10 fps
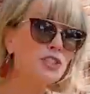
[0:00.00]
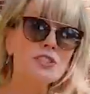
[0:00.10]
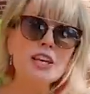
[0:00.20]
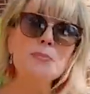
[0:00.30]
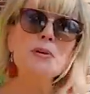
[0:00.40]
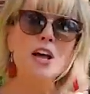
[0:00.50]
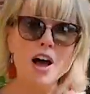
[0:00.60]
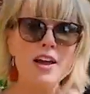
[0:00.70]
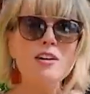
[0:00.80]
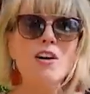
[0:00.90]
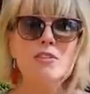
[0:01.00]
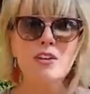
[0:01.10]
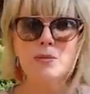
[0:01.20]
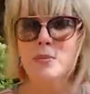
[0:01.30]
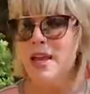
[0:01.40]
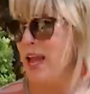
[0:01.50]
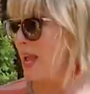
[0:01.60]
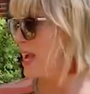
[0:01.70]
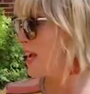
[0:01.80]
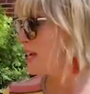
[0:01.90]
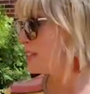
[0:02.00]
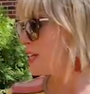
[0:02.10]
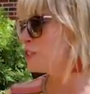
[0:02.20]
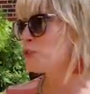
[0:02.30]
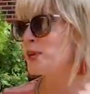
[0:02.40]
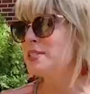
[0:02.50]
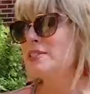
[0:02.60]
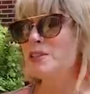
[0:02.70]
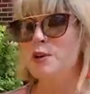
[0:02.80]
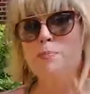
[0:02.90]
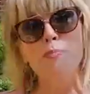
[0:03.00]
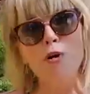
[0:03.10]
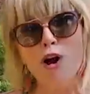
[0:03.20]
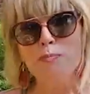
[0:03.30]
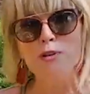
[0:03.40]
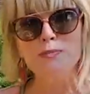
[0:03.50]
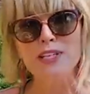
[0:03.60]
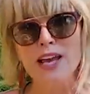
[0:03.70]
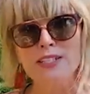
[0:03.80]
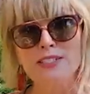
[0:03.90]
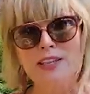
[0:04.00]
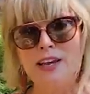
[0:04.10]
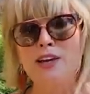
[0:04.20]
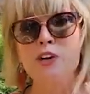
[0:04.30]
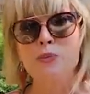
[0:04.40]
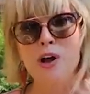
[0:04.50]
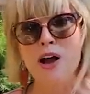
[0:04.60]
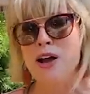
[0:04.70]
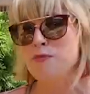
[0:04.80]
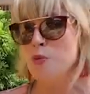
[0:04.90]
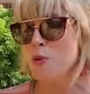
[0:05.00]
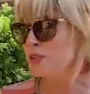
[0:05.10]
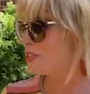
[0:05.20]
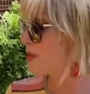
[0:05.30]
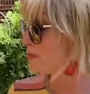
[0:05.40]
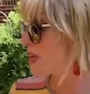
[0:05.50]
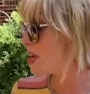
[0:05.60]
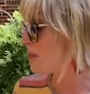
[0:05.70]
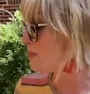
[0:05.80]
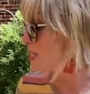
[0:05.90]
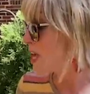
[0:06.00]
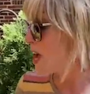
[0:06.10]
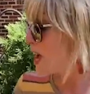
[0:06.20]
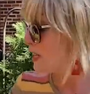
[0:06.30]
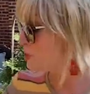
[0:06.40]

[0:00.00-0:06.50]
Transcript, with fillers: just keep an eye on them and address the problems as they arrive. Or sometimes I'll